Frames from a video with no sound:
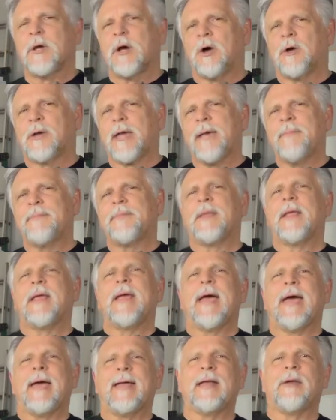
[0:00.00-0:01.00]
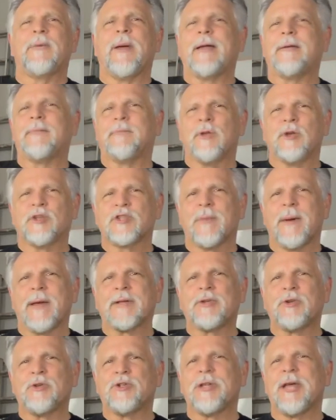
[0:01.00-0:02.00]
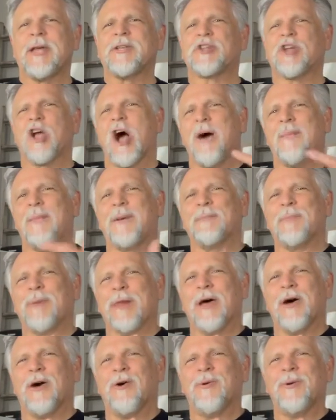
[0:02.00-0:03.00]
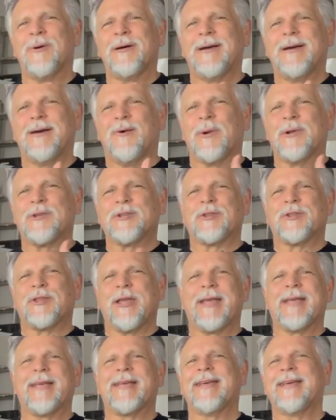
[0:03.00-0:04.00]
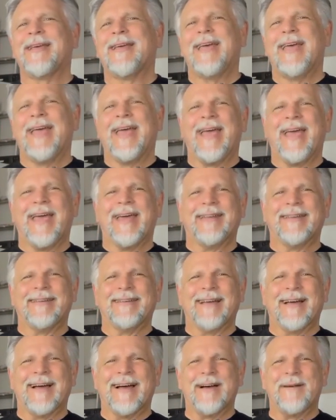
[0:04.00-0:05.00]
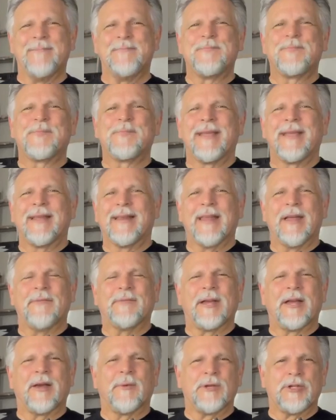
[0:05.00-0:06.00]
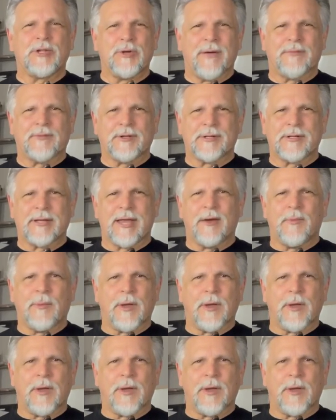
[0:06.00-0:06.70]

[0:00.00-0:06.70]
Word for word: Okay, at any rate, those are my two cents. Comment below what you think and uh, love to hear what you have to say.